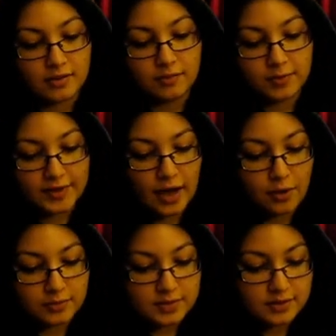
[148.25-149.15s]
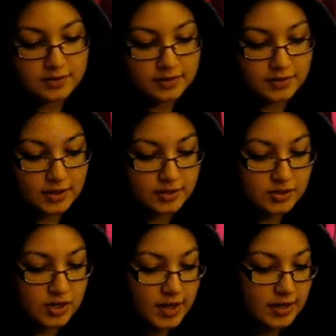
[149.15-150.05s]
without the dust
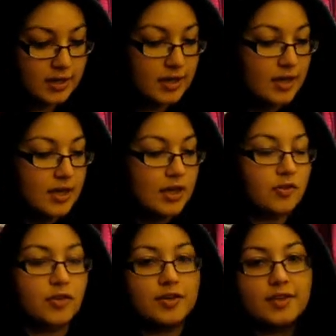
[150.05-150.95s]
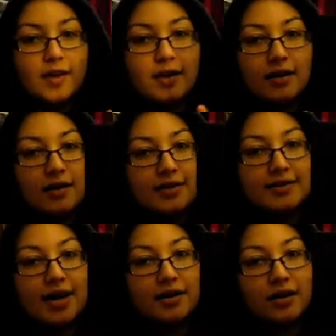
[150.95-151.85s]
jacket, look at that. Is
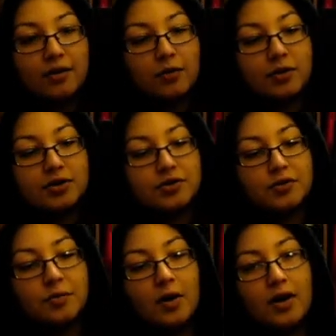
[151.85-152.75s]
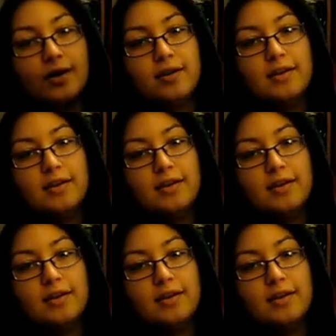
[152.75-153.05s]
that not gorgeous or what?